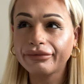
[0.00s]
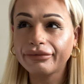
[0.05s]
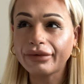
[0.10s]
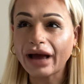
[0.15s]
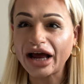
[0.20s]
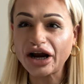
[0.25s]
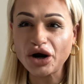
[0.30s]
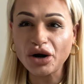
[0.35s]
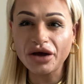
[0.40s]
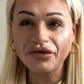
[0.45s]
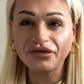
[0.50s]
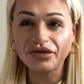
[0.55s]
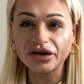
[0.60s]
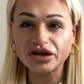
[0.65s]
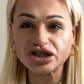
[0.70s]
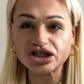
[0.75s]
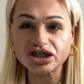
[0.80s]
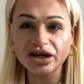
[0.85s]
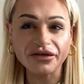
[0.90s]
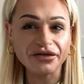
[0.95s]
I don't know if the
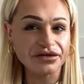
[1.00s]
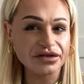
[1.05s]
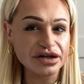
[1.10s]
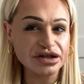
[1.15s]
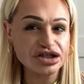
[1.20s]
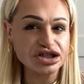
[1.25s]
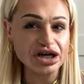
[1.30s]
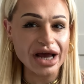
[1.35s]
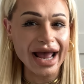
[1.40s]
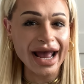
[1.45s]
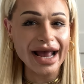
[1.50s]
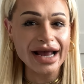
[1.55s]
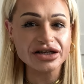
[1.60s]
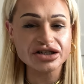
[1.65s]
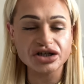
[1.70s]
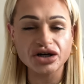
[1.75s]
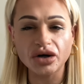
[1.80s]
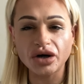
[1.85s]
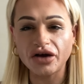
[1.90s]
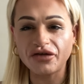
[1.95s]
shift has changed.
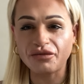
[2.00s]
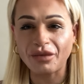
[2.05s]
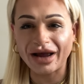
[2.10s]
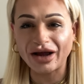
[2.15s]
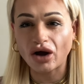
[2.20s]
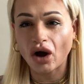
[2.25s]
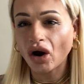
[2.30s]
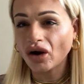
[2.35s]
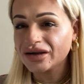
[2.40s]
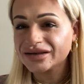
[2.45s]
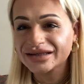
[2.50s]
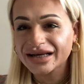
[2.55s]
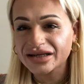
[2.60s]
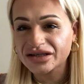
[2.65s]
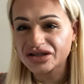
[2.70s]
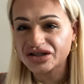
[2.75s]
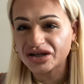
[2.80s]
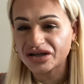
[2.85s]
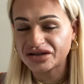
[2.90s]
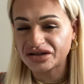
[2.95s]
I don't know if my
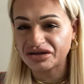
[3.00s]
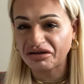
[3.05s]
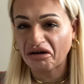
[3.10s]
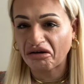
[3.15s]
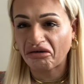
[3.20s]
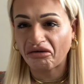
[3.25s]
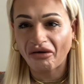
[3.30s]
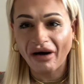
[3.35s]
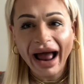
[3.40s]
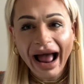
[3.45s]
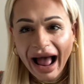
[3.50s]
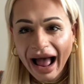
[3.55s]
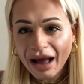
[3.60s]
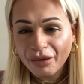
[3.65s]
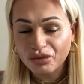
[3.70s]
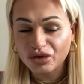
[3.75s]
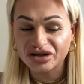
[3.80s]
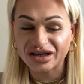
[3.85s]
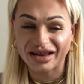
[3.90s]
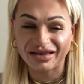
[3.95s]
content's just
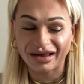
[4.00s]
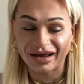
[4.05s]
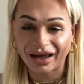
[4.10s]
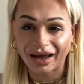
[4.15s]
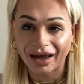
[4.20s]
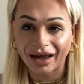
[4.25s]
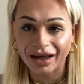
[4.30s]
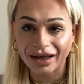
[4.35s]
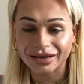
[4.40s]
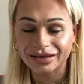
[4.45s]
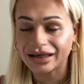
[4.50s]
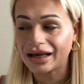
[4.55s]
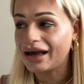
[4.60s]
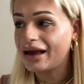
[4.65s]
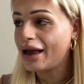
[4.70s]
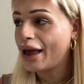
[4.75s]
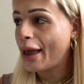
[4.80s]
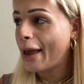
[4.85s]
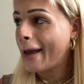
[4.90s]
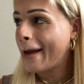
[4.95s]
crap, which I think it is.
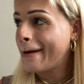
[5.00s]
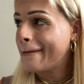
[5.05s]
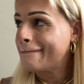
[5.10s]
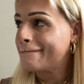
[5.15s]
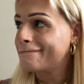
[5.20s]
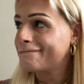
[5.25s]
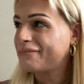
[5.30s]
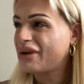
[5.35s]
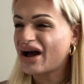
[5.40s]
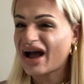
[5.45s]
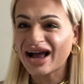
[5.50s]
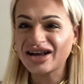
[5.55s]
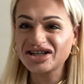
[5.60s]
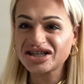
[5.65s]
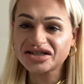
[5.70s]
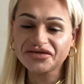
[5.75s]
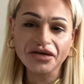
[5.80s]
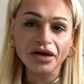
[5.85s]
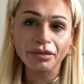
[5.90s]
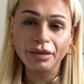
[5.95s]
But I
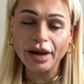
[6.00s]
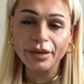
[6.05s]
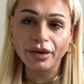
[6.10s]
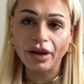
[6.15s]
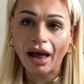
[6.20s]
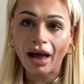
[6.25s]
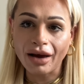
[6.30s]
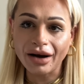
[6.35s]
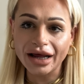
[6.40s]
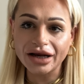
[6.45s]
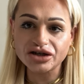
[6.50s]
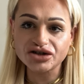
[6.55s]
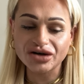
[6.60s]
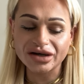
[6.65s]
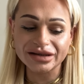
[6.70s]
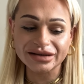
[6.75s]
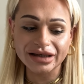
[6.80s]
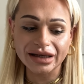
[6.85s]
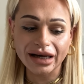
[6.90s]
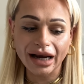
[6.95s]
just feel people aren't
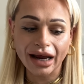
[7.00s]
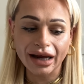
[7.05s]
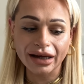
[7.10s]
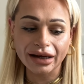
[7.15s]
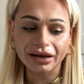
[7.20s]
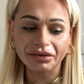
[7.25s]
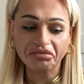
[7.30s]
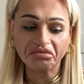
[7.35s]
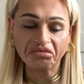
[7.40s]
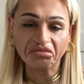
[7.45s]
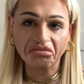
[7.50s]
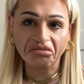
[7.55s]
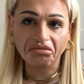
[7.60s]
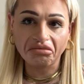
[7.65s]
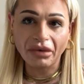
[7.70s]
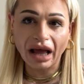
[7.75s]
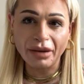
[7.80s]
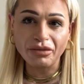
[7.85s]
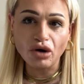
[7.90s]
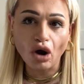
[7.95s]
interested. Like,
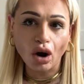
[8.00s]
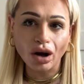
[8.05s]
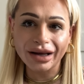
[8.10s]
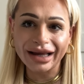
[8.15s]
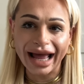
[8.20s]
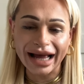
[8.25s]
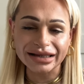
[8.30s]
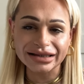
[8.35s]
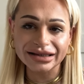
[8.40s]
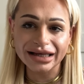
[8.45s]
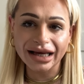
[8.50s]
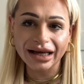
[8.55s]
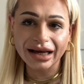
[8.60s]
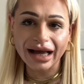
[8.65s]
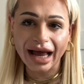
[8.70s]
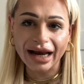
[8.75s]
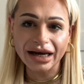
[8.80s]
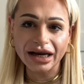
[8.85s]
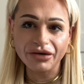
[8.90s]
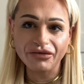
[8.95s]
I'm not getting
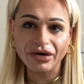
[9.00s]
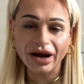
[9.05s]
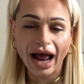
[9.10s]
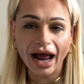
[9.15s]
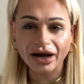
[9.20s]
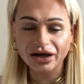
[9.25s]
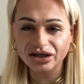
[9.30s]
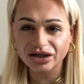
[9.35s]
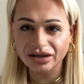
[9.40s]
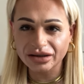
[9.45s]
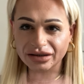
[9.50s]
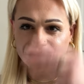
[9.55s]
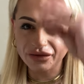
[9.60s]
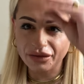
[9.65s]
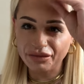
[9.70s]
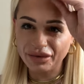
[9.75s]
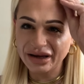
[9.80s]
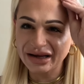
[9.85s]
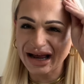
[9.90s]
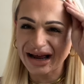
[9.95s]
any reactions
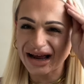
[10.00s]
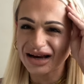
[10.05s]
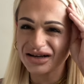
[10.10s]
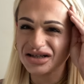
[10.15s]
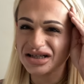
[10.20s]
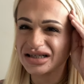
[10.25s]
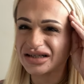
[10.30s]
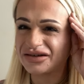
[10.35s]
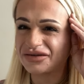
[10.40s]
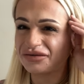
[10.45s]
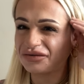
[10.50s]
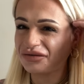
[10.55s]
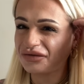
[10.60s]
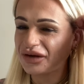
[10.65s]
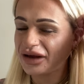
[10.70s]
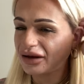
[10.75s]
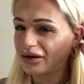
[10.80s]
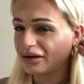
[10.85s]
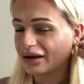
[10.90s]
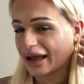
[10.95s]
from people. I just
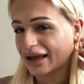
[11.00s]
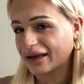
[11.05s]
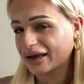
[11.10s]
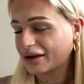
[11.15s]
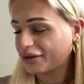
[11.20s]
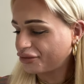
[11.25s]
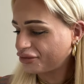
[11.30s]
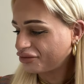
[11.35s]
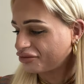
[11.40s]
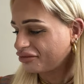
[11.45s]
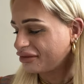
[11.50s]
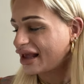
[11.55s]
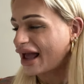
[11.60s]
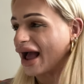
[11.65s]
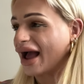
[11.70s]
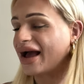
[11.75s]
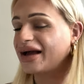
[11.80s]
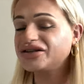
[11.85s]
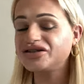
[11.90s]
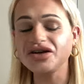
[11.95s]
feel like,
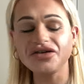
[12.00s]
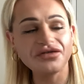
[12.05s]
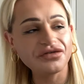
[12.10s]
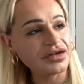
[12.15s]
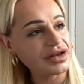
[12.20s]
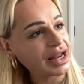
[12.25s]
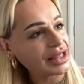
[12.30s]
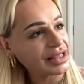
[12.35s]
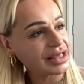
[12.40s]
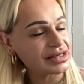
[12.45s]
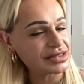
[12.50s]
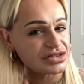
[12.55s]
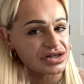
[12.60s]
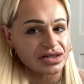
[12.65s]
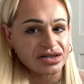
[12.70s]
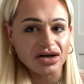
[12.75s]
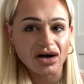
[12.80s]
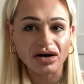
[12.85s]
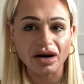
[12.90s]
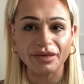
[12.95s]
yeah, I do feel like it's
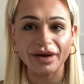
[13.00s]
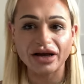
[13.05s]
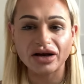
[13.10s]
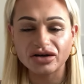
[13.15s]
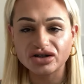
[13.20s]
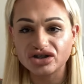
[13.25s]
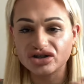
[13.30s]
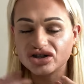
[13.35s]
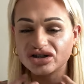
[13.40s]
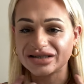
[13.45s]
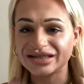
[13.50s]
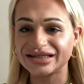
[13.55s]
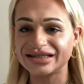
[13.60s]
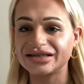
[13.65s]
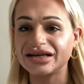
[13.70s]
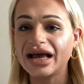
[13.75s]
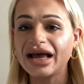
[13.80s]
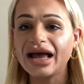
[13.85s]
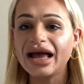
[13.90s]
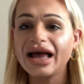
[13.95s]
just gone a bit,
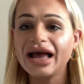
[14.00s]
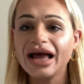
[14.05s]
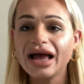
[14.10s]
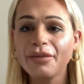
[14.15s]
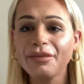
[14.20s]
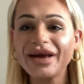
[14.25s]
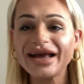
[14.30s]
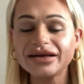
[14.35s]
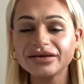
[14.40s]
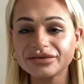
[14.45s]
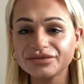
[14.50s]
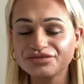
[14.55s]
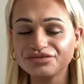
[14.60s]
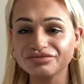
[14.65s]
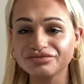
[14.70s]
just, bit